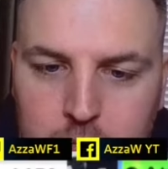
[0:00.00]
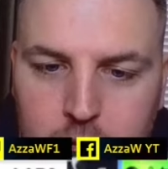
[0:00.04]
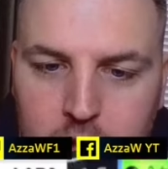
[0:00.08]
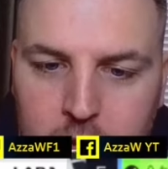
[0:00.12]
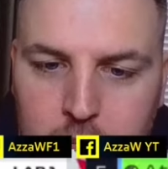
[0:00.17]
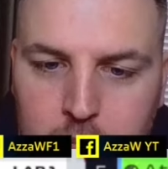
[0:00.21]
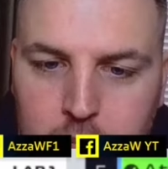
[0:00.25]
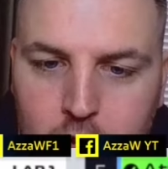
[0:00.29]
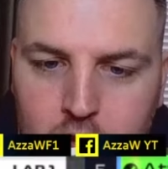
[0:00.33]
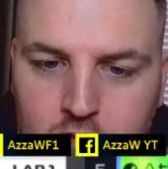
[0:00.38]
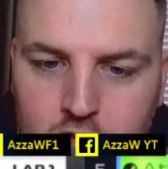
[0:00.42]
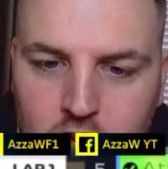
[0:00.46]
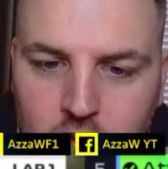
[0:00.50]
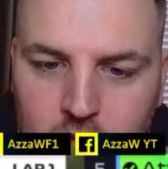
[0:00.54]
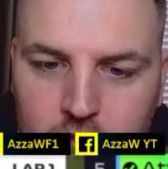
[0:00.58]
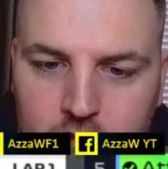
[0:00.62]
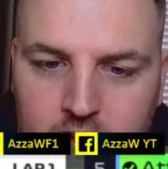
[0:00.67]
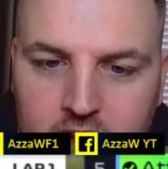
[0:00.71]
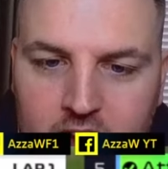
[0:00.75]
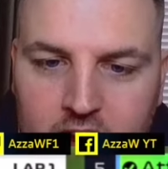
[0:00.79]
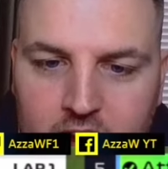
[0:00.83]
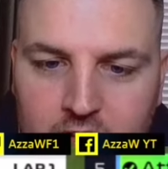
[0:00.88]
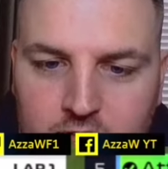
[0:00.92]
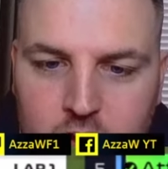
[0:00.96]
but he puts on
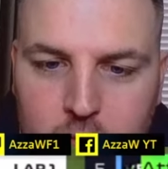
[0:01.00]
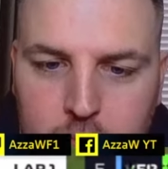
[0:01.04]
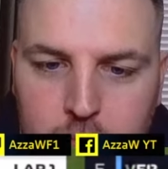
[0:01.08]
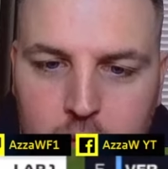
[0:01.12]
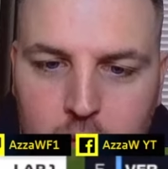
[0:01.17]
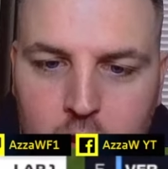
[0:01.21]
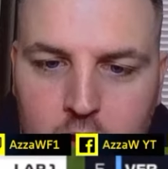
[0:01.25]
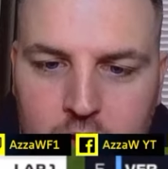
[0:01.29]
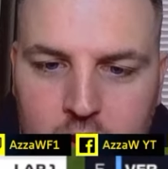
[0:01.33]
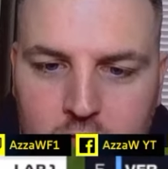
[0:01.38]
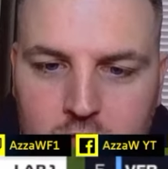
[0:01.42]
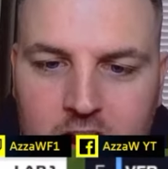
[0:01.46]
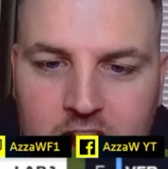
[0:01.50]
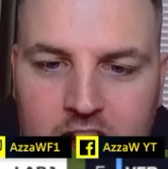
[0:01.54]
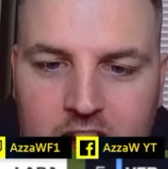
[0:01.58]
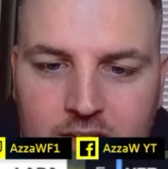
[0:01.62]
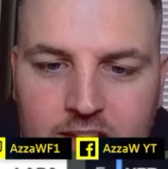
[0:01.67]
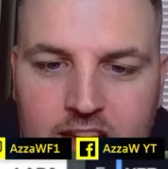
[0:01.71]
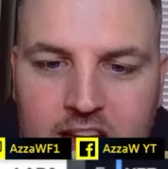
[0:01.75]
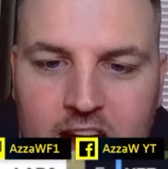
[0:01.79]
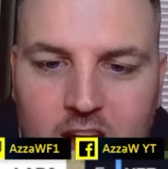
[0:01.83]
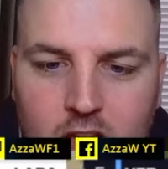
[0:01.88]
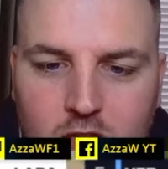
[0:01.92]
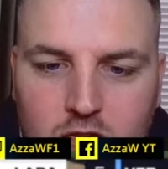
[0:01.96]
the afterburner around
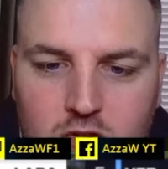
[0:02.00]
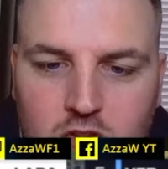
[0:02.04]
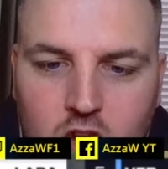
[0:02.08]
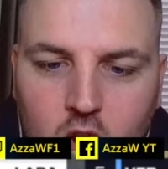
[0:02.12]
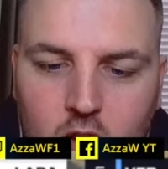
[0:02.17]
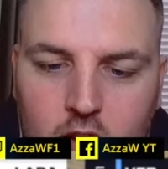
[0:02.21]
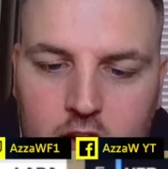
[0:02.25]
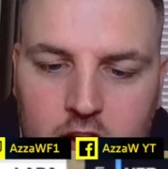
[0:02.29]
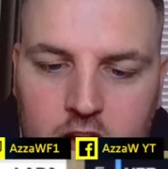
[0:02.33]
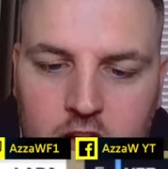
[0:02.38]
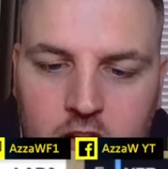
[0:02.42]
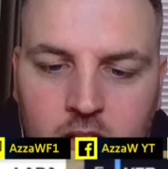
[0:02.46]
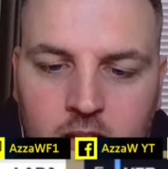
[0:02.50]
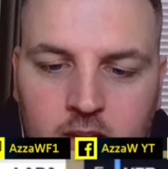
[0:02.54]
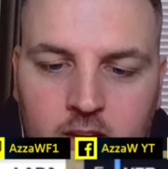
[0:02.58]
the outside.